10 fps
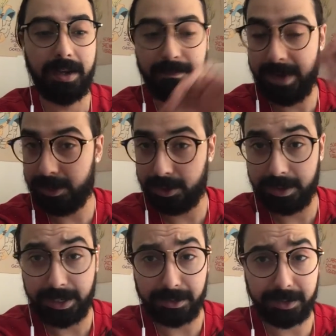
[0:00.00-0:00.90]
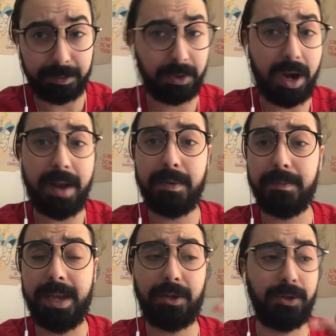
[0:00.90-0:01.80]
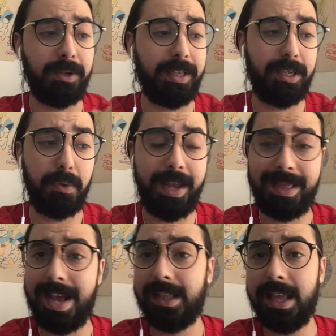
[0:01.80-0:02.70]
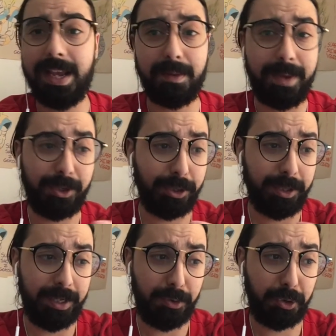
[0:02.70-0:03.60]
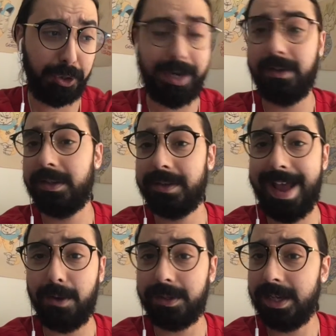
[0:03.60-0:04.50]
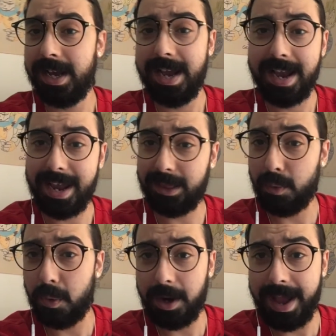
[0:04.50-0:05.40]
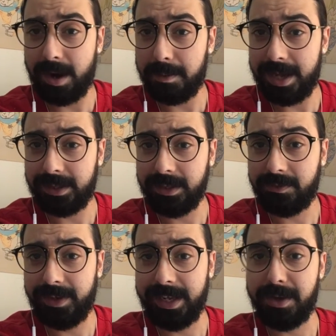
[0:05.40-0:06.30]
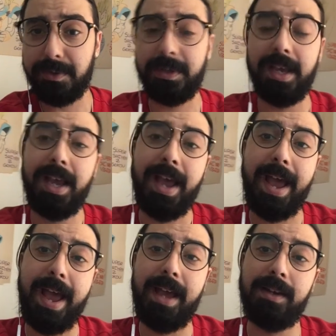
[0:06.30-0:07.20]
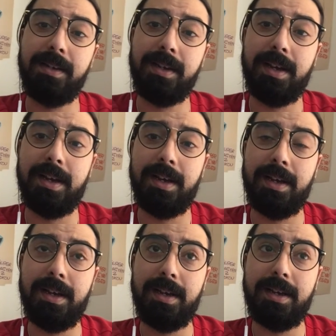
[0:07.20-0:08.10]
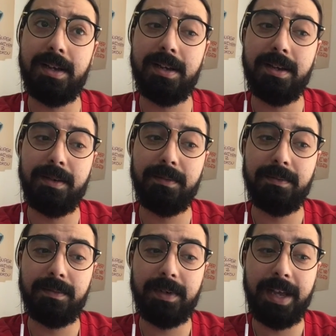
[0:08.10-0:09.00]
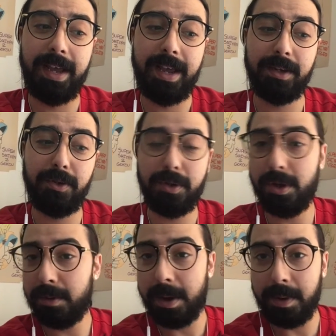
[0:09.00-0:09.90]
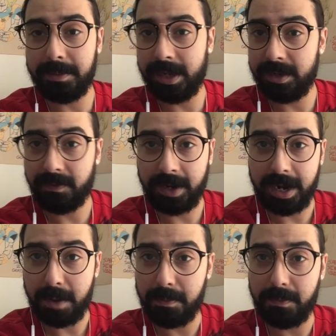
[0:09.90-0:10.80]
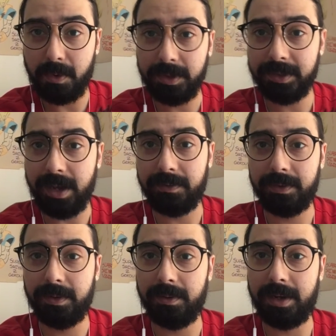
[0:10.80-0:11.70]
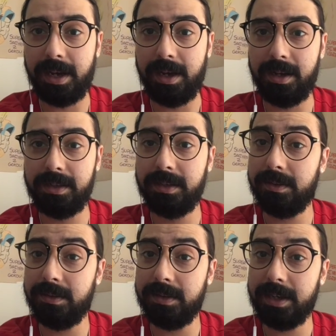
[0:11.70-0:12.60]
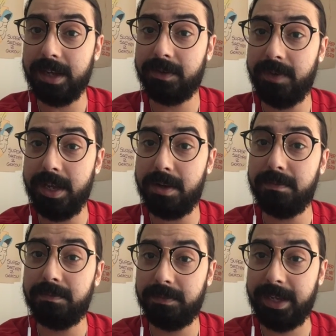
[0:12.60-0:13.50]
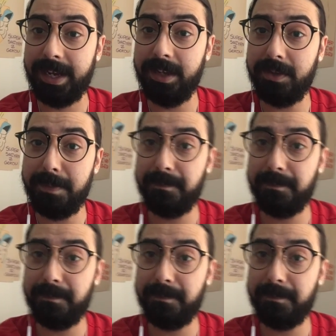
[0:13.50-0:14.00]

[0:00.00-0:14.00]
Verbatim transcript: make sure that you're subscribed, make sure that you hit that like, make sure that you share this out, get the word out about these videos, and uh, and you can go to my website to find out more stuff. Uh, till the next video, take it easy.